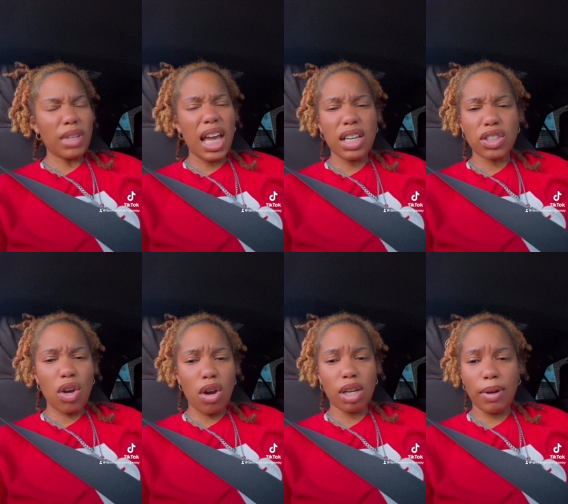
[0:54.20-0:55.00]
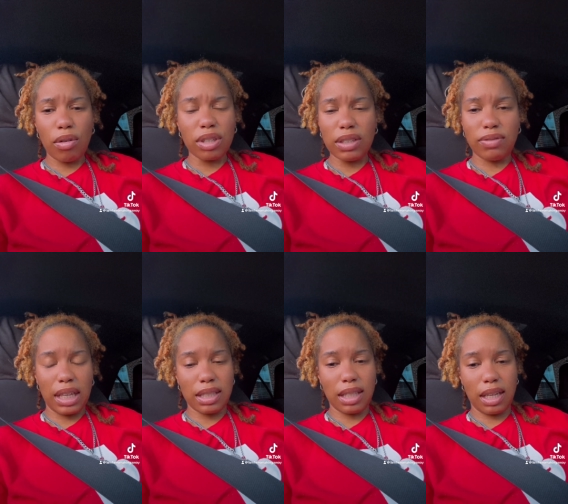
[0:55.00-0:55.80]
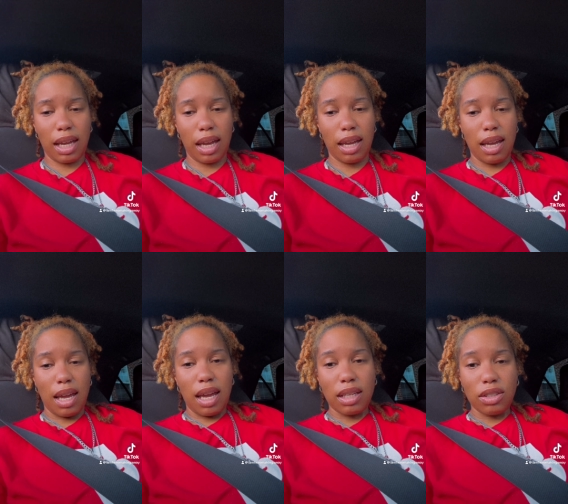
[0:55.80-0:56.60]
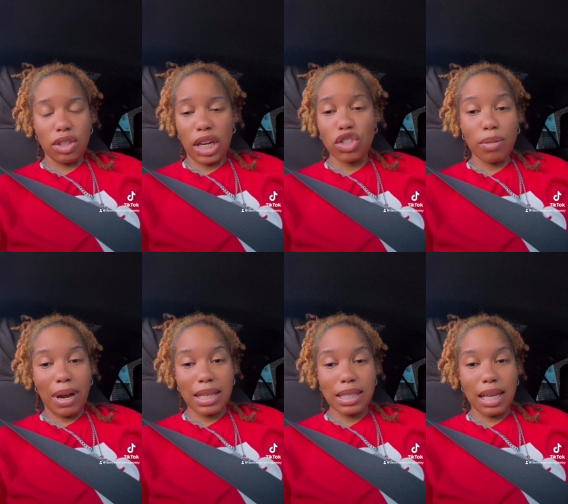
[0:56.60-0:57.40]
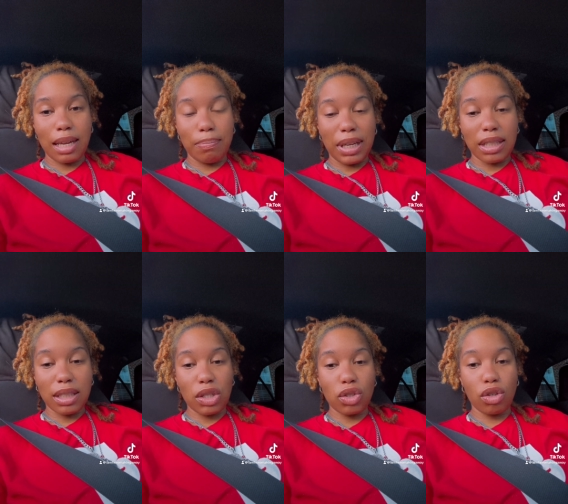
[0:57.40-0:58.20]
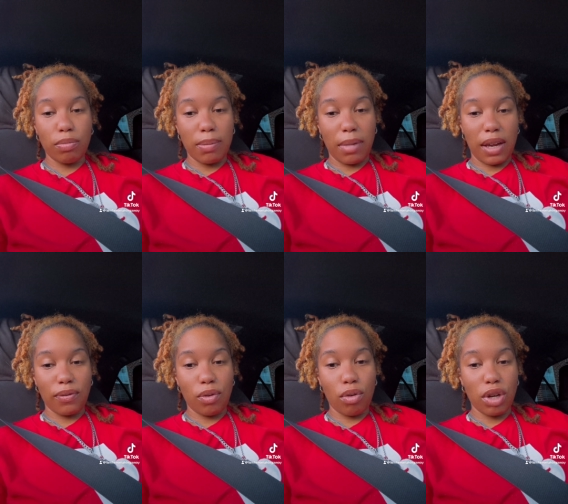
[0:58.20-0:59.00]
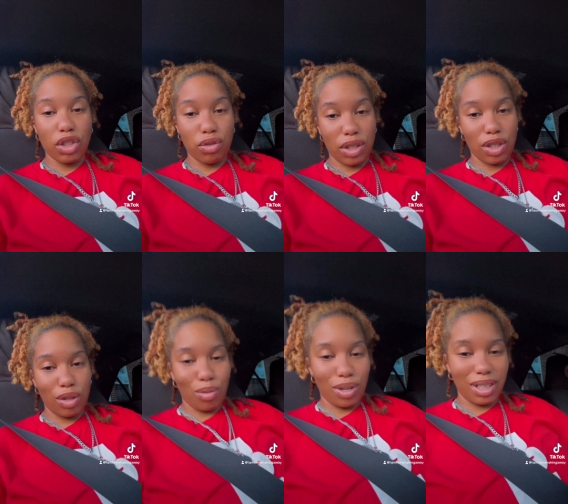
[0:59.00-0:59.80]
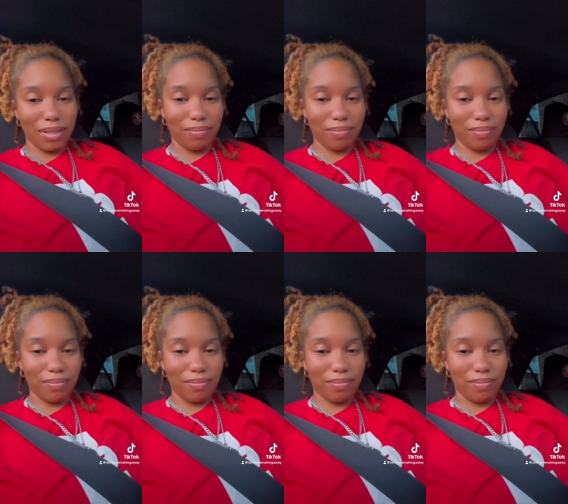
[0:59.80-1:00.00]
and talk about good things today. Change your mindset, be intentional, be mindful, and trust the Lord.